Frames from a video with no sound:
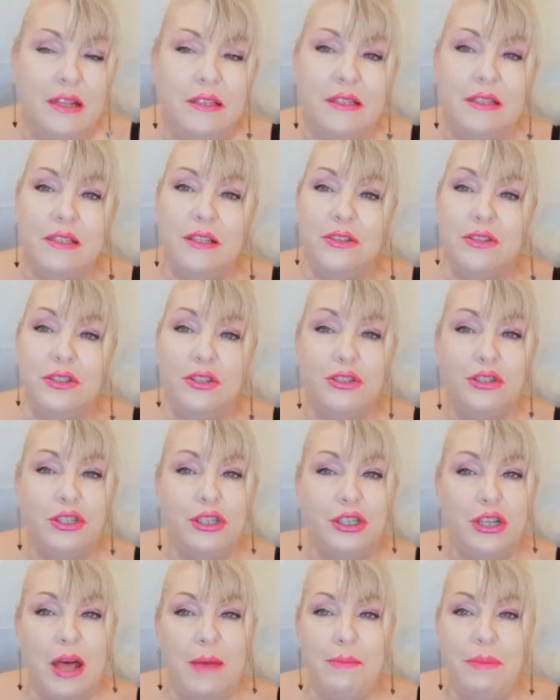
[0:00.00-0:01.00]
it's like those little
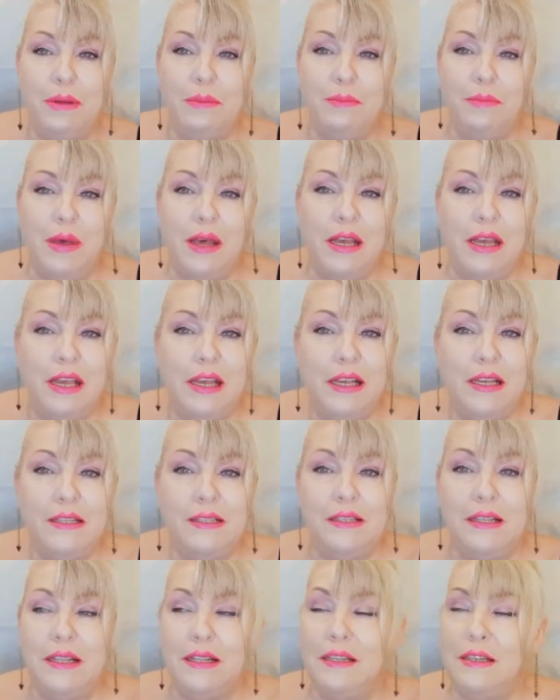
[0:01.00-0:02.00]
shopping
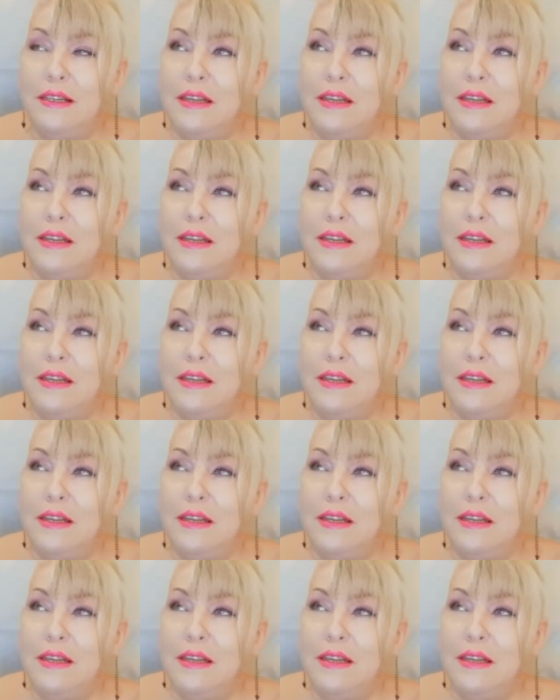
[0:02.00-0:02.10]
buggies in the